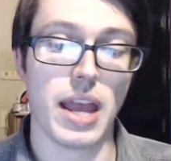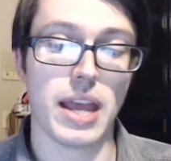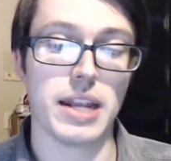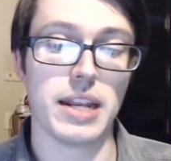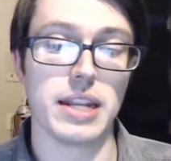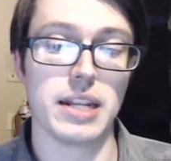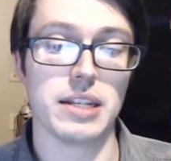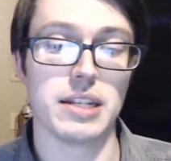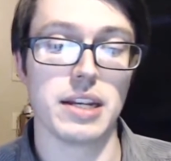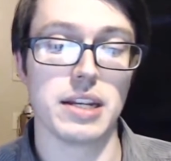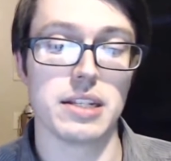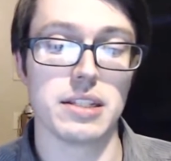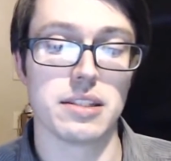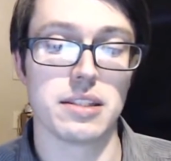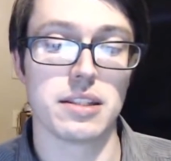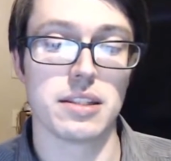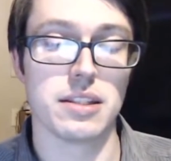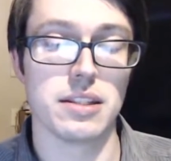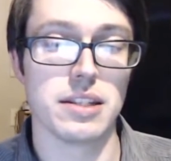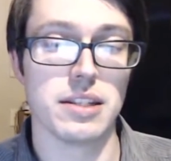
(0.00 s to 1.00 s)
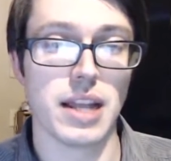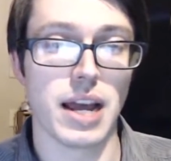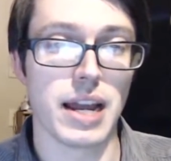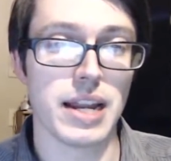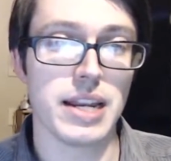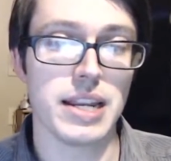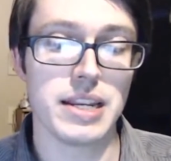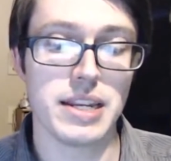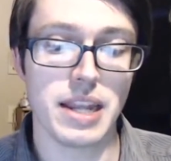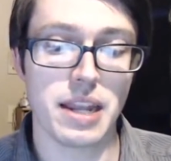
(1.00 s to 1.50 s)
and it does
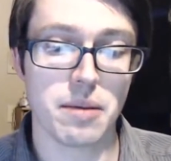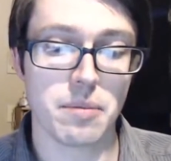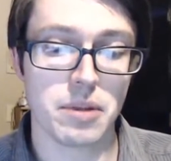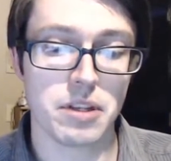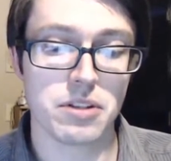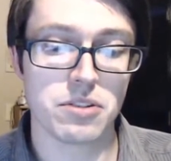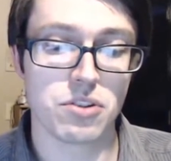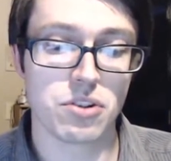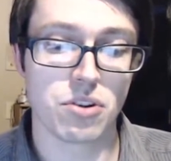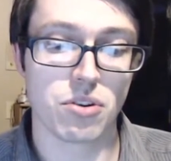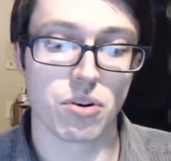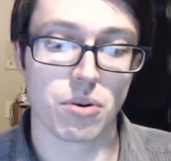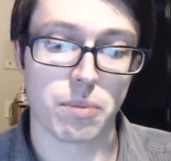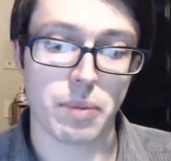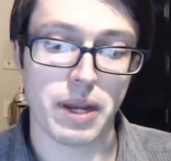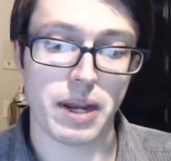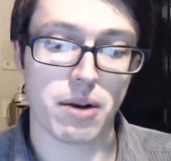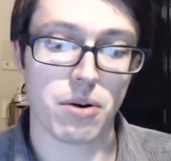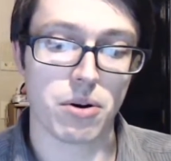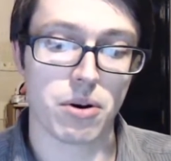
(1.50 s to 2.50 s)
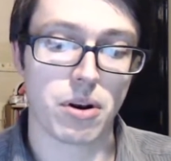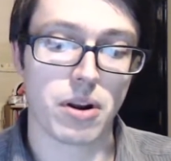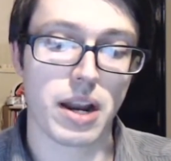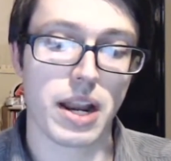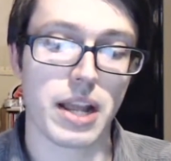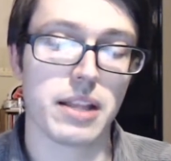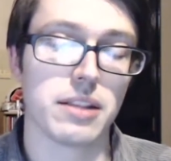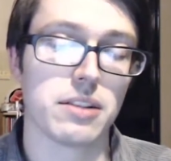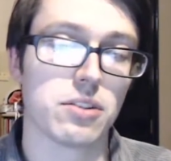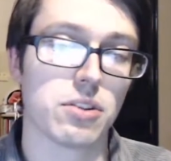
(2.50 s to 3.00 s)
90 damage or power,
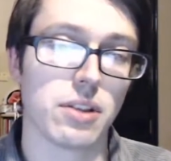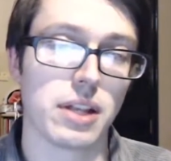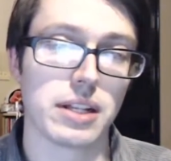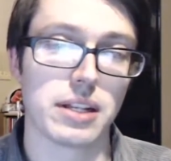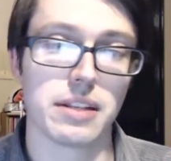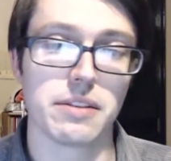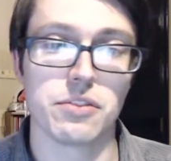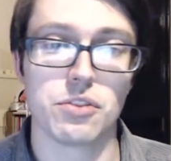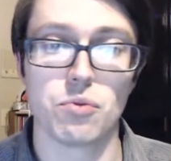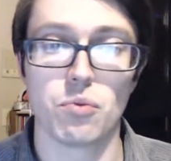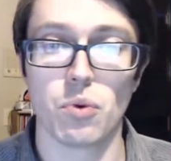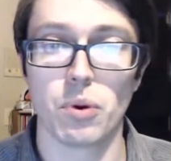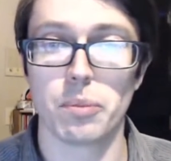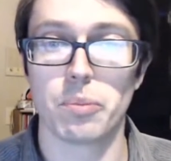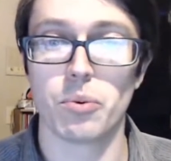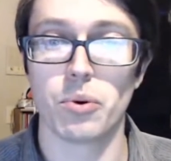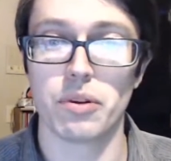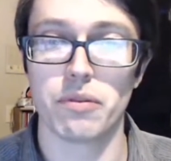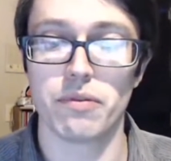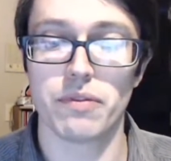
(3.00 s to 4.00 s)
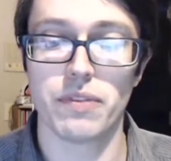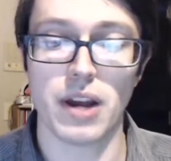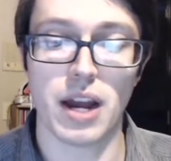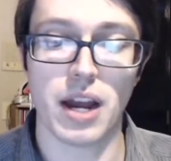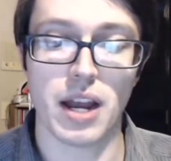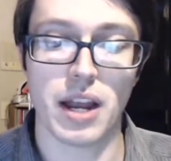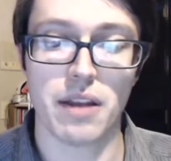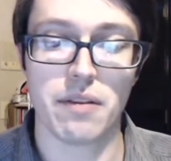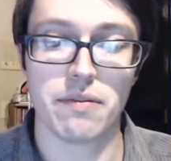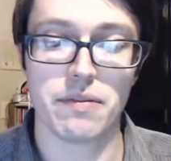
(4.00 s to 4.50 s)
and so that gives you 1.5
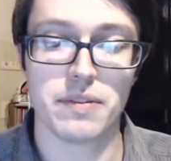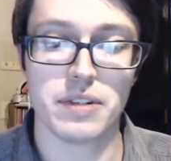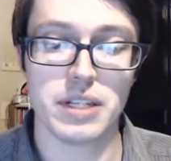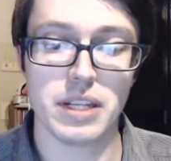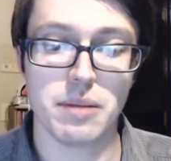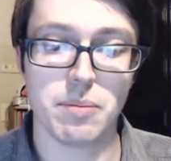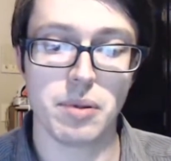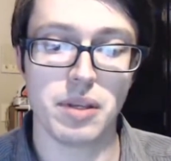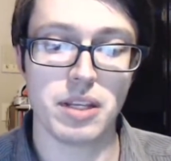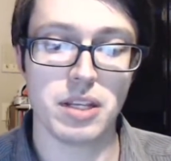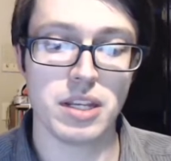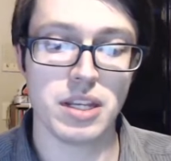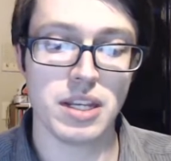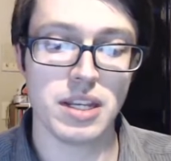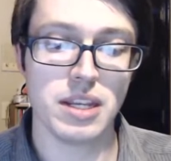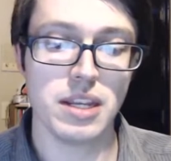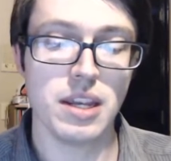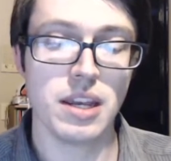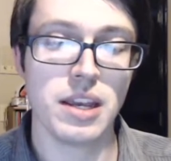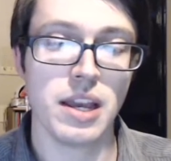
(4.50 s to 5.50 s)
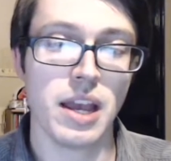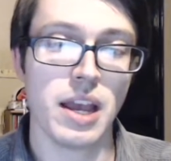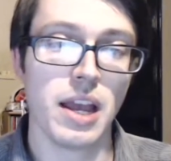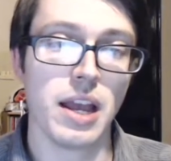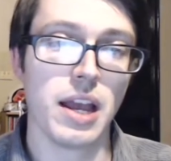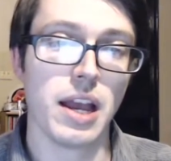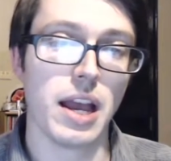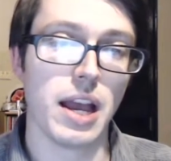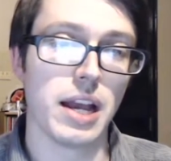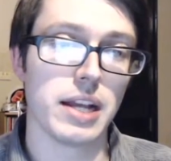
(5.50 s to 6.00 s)
DPE.
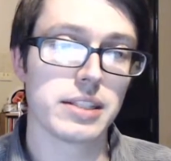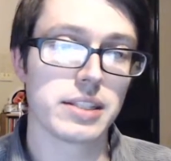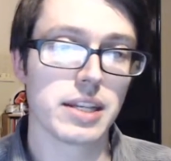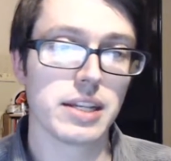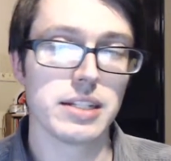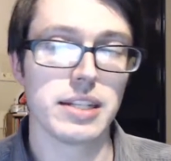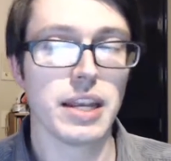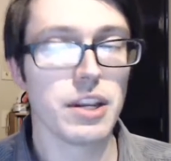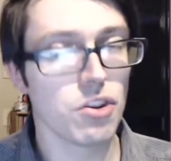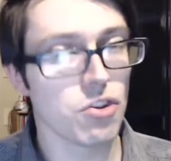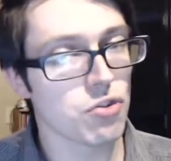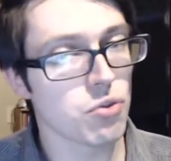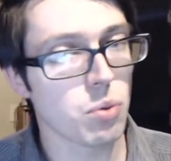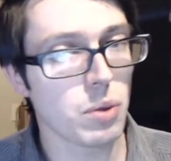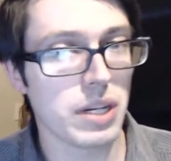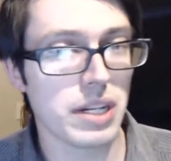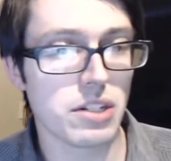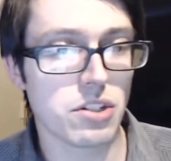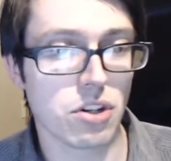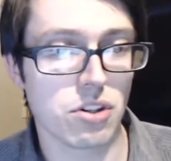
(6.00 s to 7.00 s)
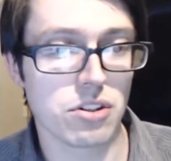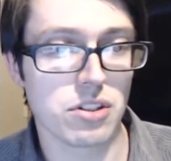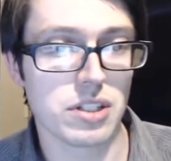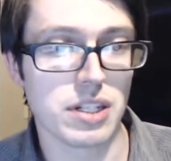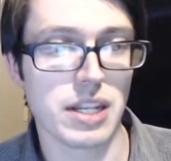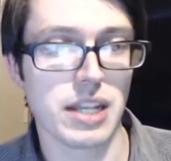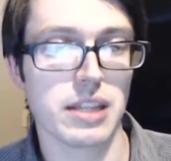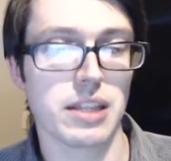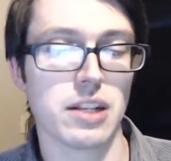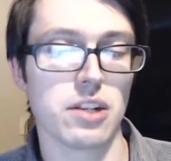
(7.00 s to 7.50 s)
And it's going to take you 20 turns
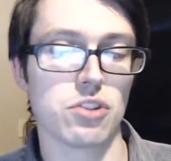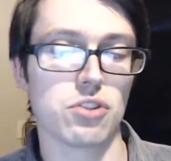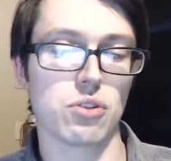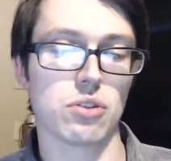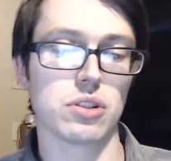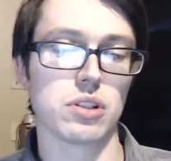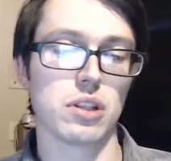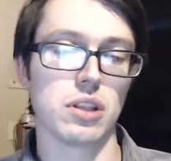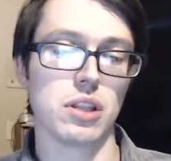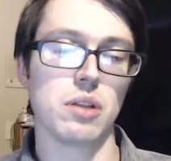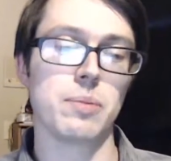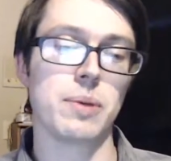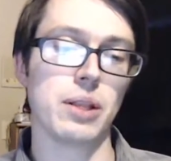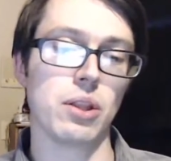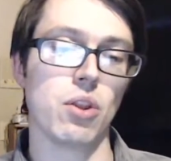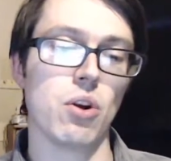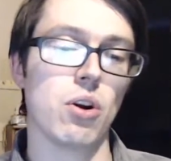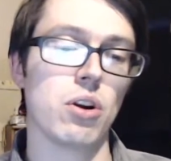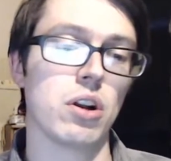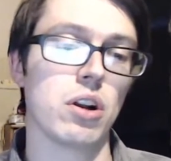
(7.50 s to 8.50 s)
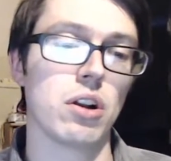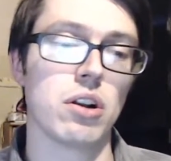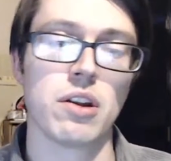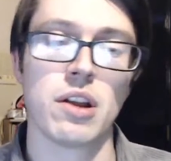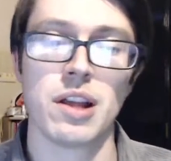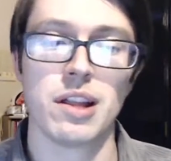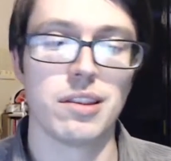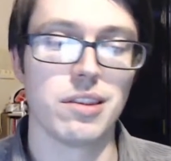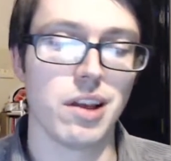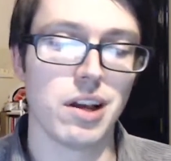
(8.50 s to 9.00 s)
to get there, so it's a little bit longer.
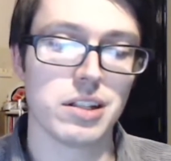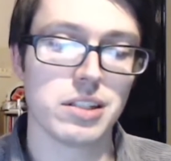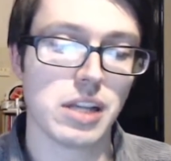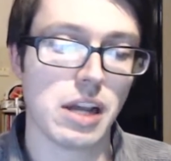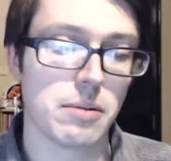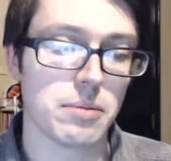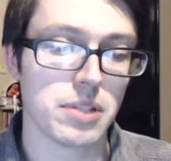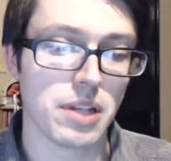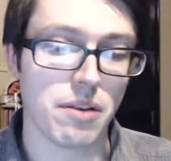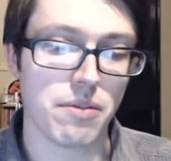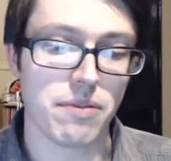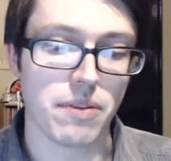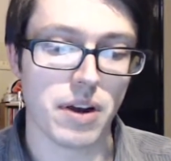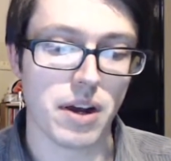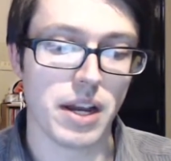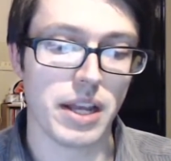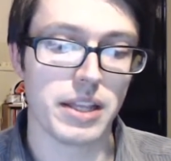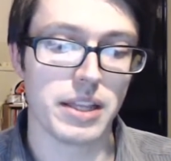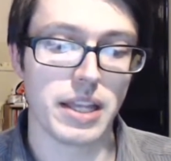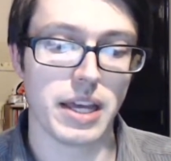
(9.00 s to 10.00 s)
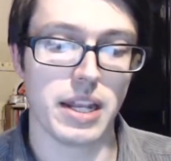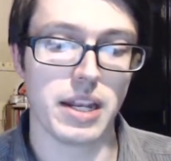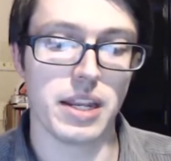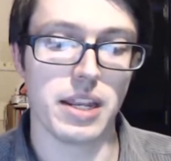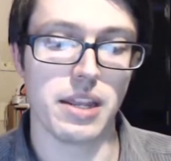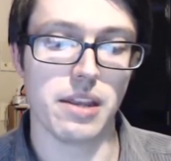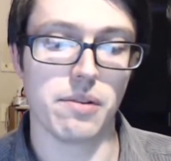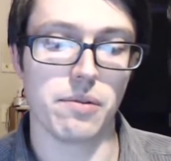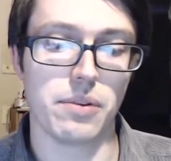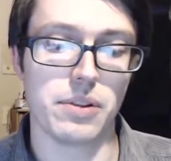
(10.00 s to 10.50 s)
A lot of times I find that
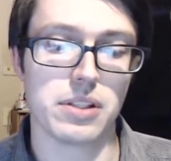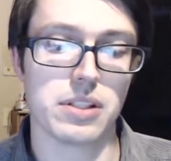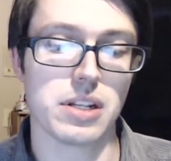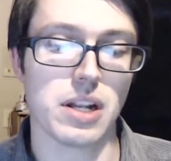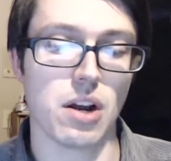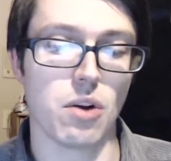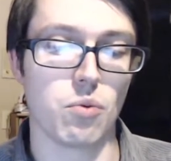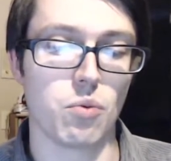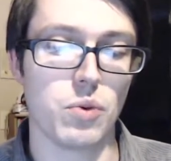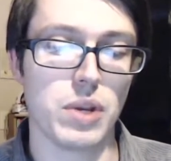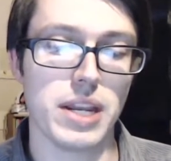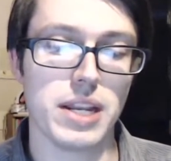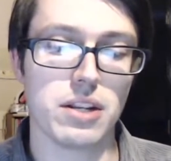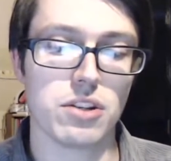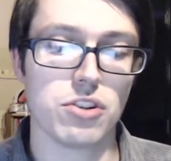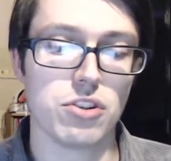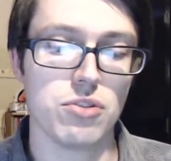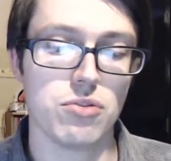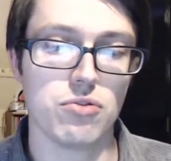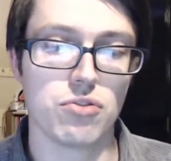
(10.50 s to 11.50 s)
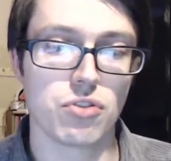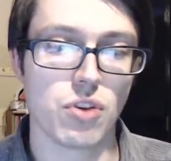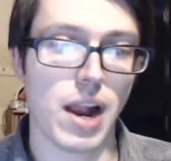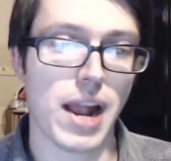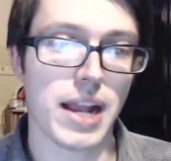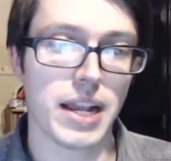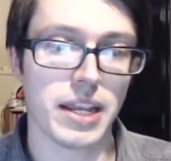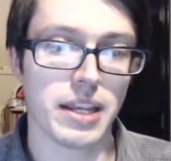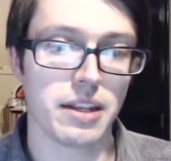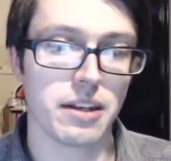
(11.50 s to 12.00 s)
if it's not weak to
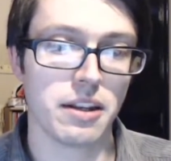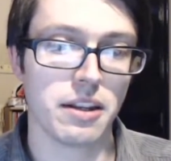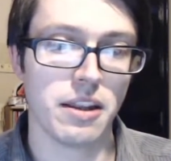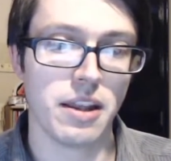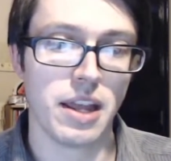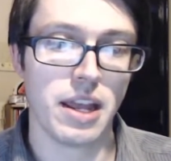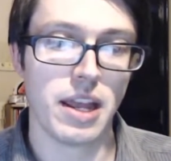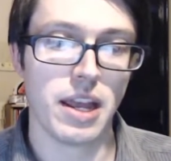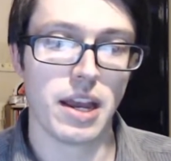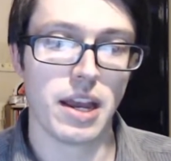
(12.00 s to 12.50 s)
dragon,